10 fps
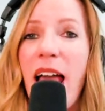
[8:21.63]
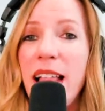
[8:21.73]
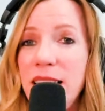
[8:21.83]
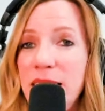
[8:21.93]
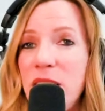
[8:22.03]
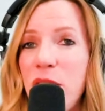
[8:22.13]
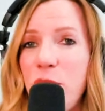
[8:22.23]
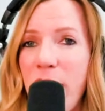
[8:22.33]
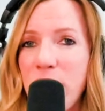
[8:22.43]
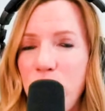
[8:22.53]
least a
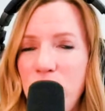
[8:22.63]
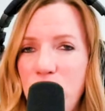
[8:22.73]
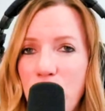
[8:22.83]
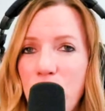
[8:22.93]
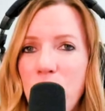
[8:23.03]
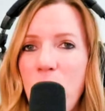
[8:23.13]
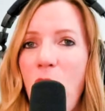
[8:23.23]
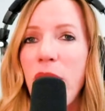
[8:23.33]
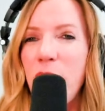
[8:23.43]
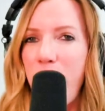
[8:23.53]
3x return
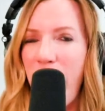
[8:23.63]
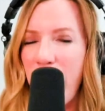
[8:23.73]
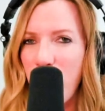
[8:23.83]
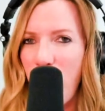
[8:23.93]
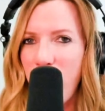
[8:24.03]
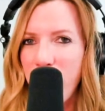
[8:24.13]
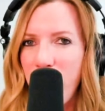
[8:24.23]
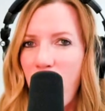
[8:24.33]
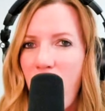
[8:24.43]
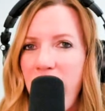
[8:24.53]
on their payroll?
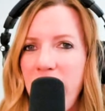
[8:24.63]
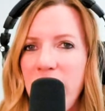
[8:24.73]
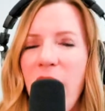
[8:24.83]
All right.